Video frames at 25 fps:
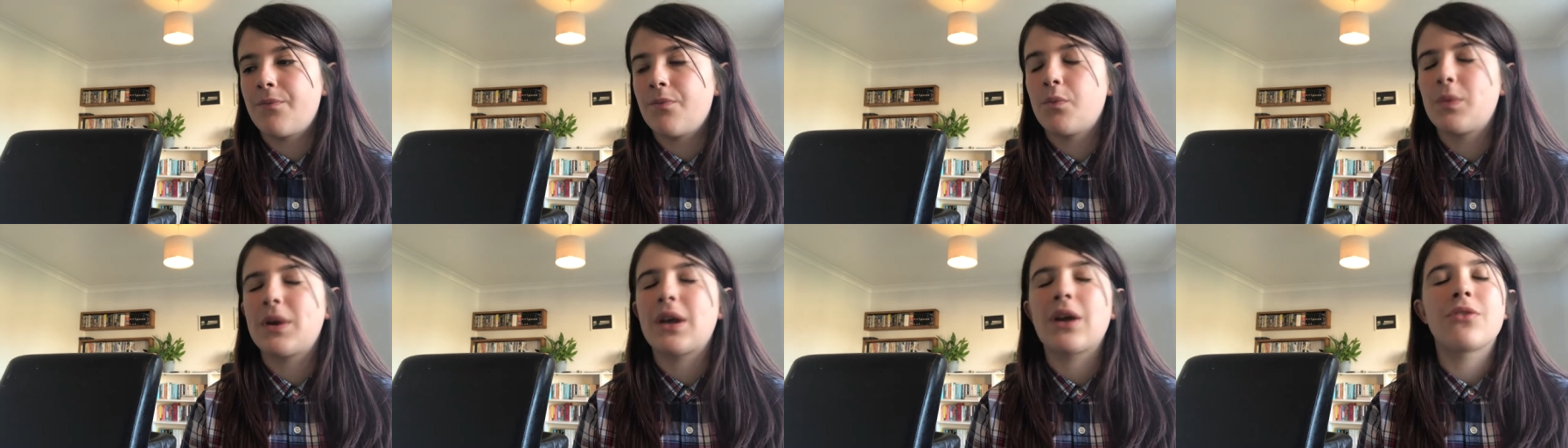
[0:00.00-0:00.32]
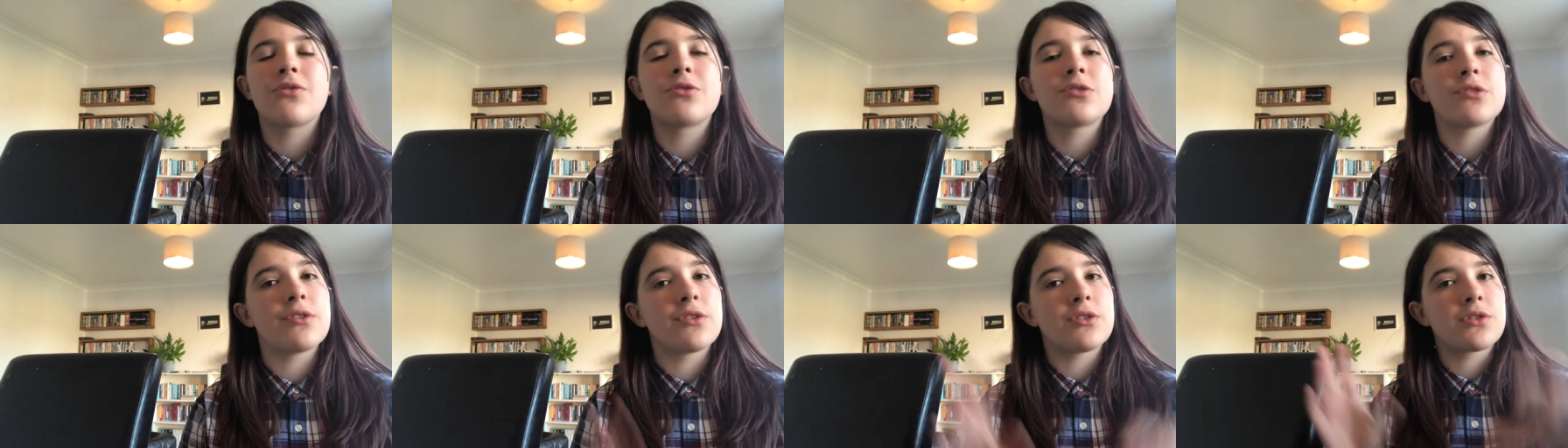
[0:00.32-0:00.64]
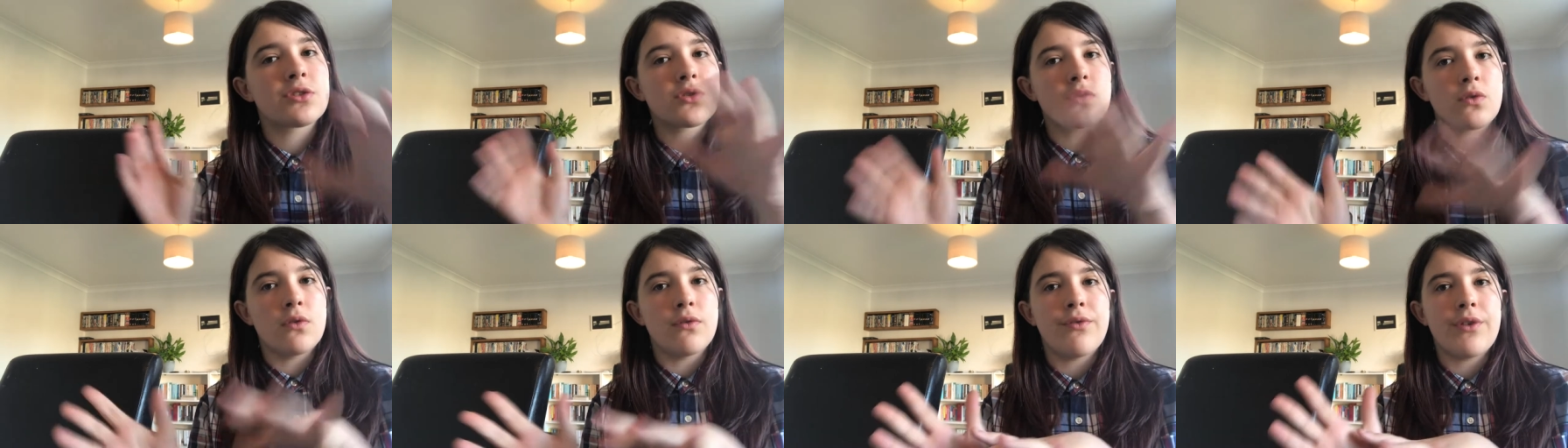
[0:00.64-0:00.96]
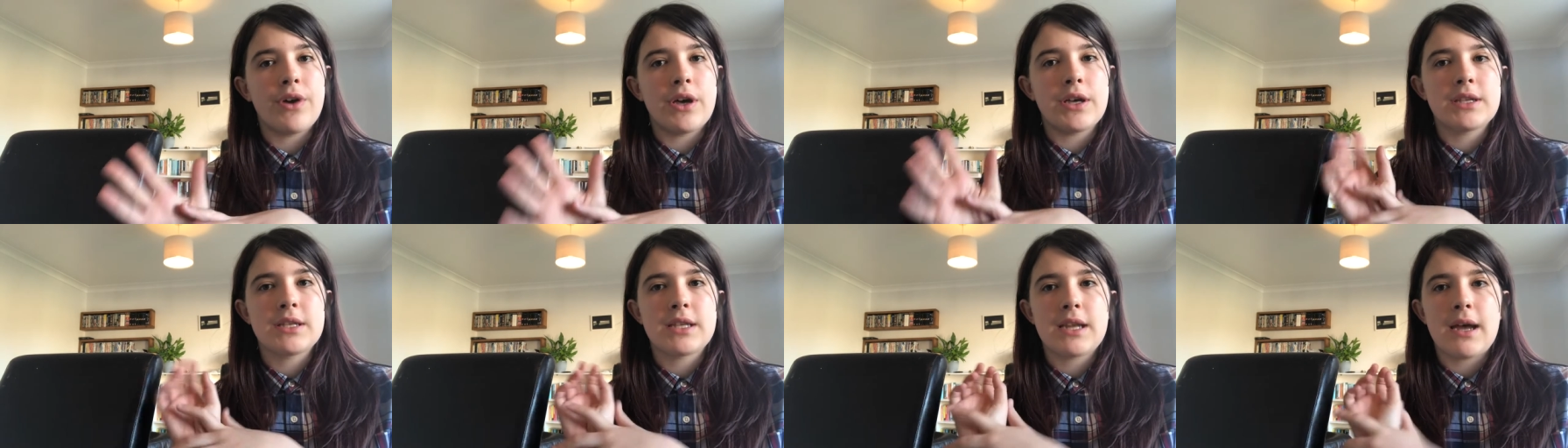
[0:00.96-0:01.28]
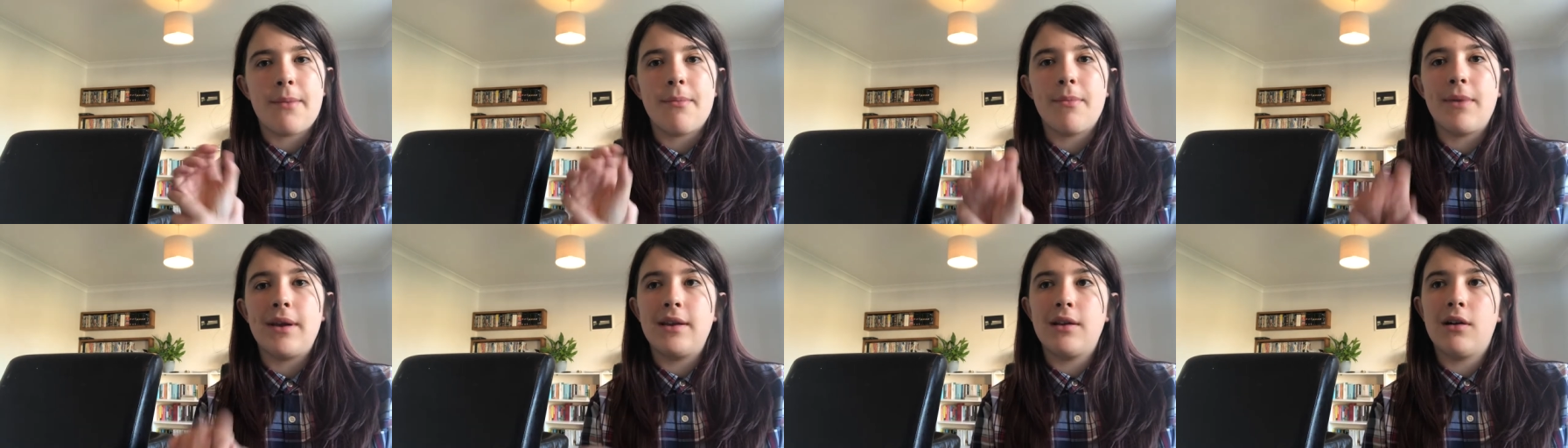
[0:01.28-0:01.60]
we go to the school first,
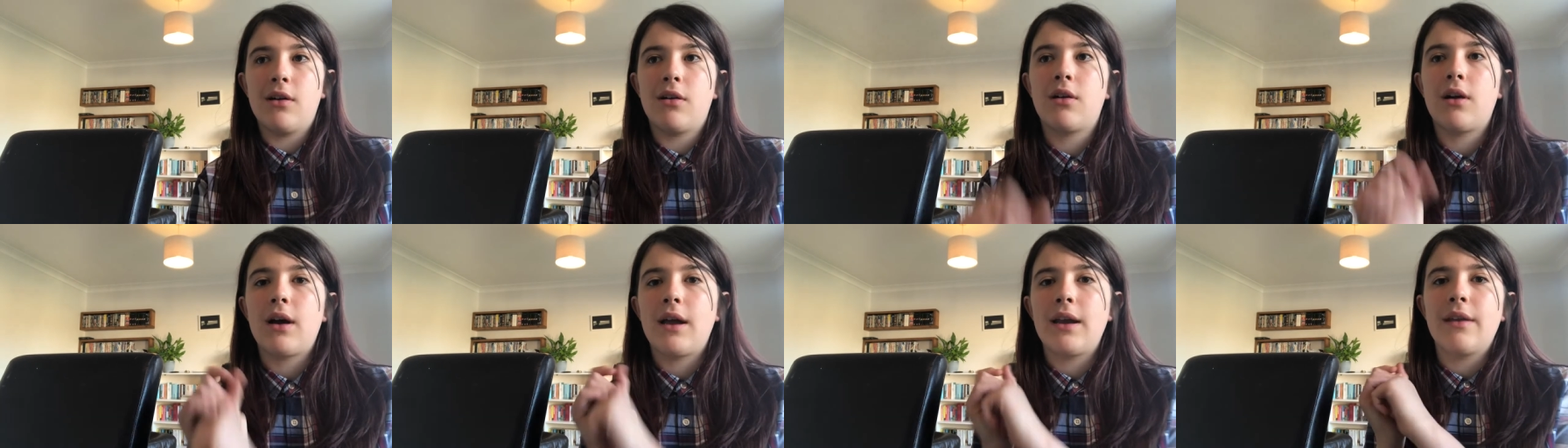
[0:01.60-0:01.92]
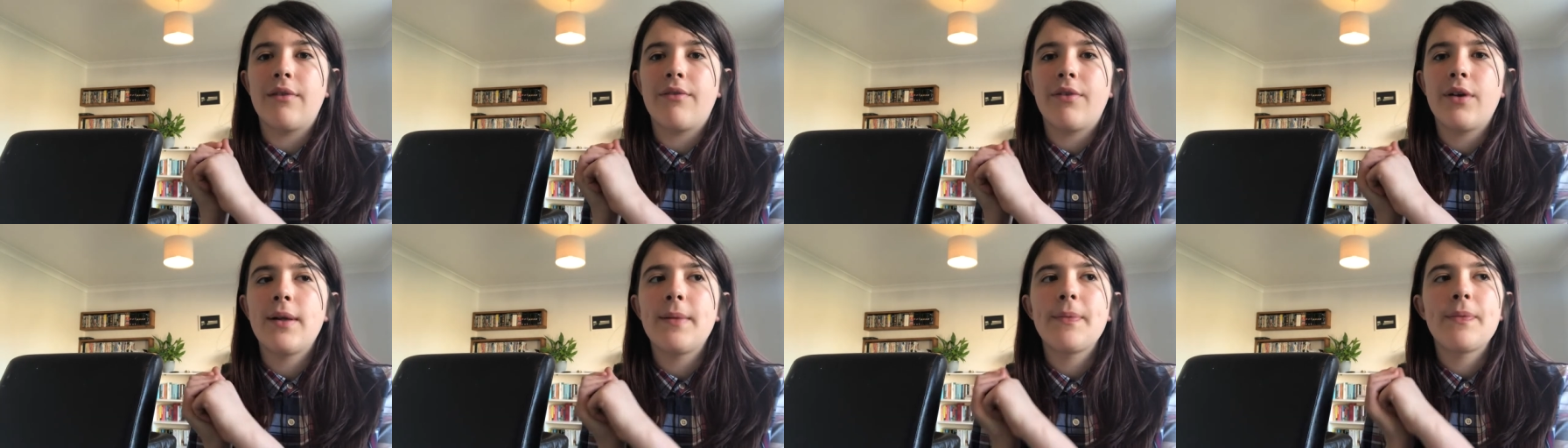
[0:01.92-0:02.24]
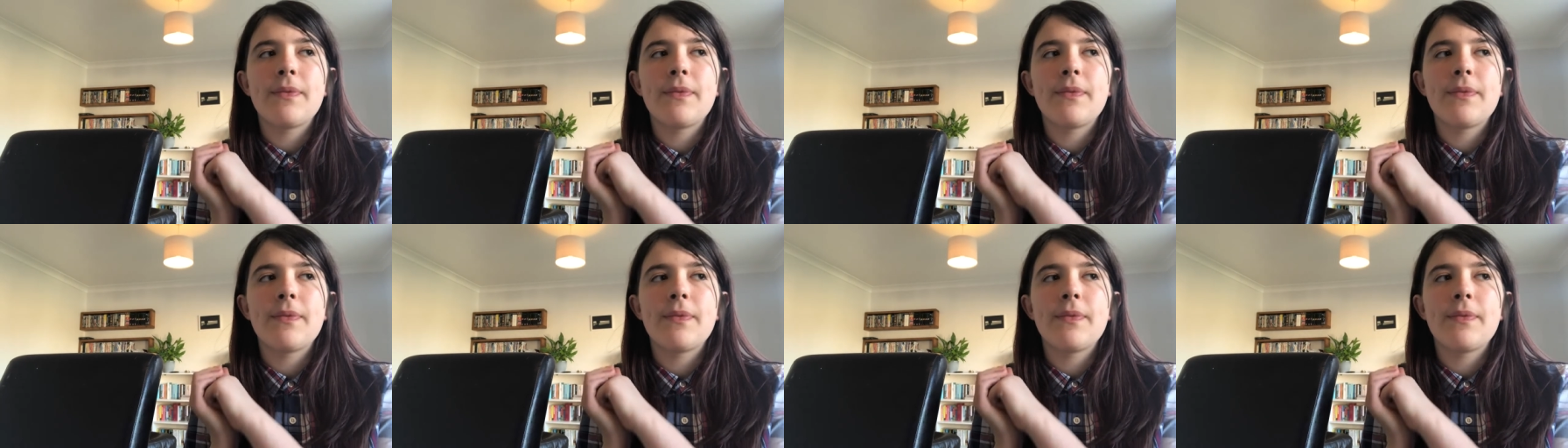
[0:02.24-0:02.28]
and we're not kind of